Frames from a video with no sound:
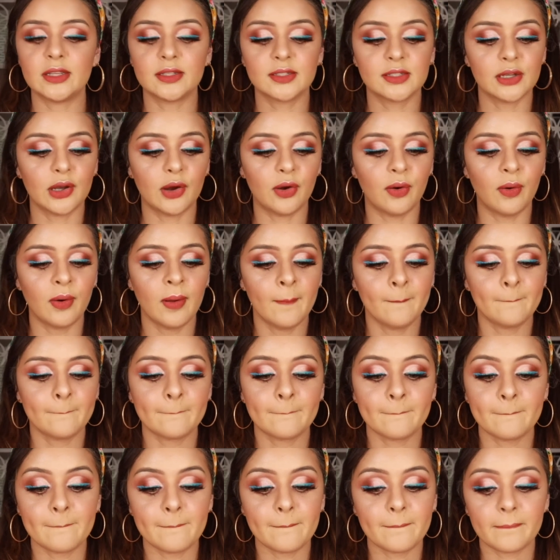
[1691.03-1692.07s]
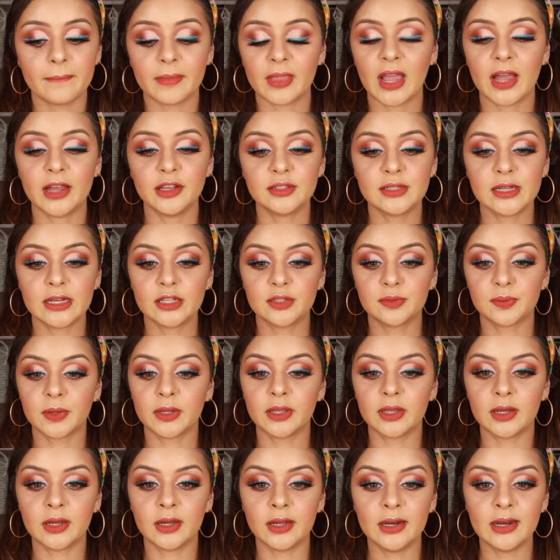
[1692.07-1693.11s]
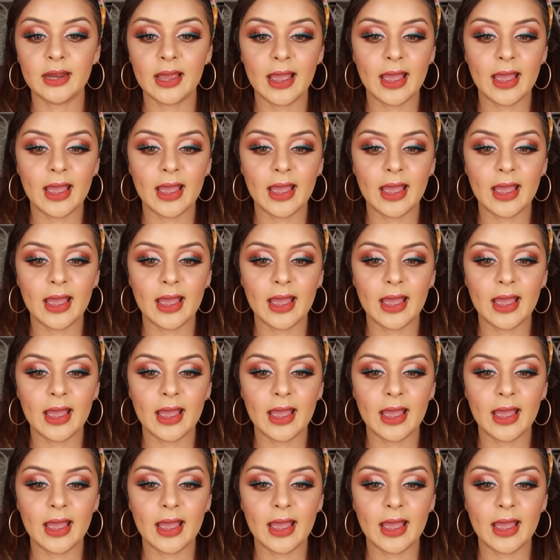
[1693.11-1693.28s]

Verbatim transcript: So I just think it's really good.